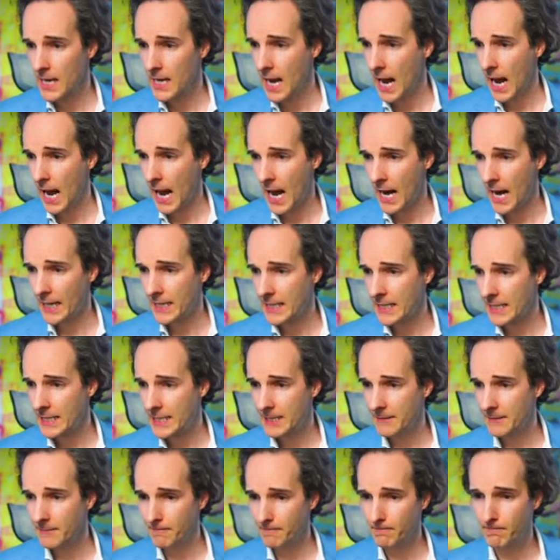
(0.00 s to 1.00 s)

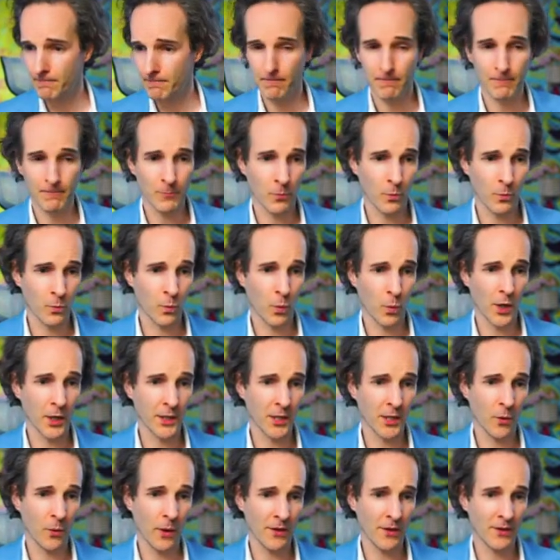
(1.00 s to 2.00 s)
and work
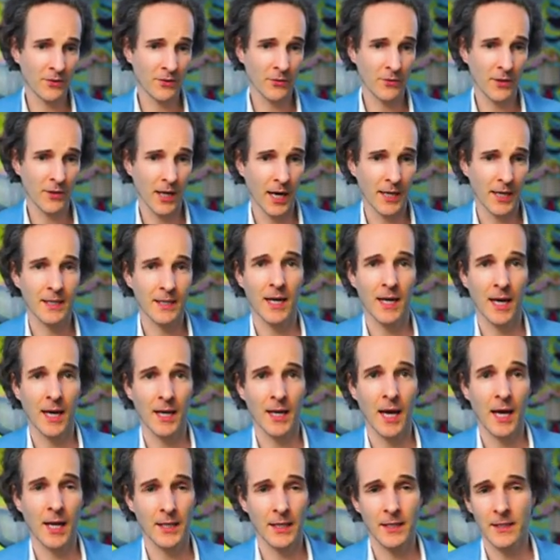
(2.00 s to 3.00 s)
your way through that, and,
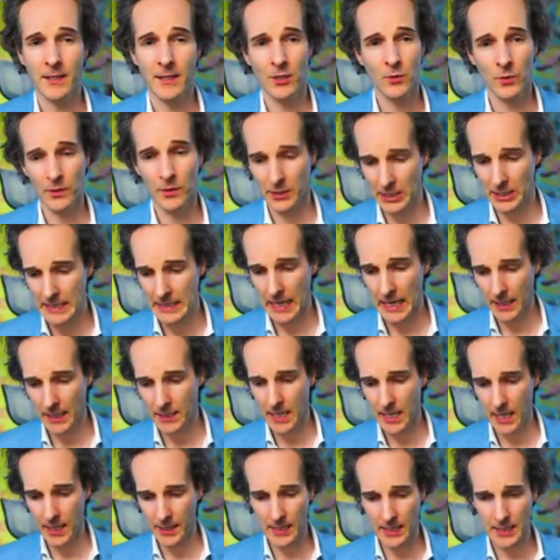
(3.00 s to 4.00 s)
and you'll start
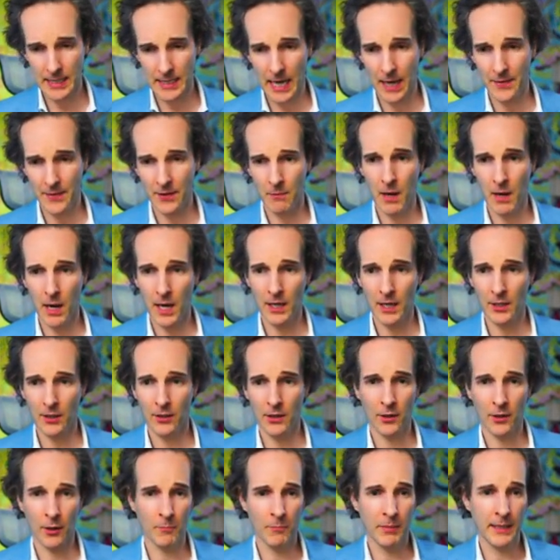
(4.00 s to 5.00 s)
to understand the market on
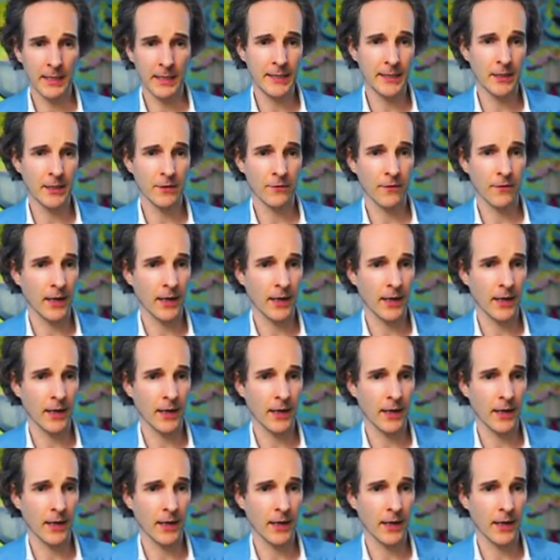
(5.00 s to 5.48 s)
a completely different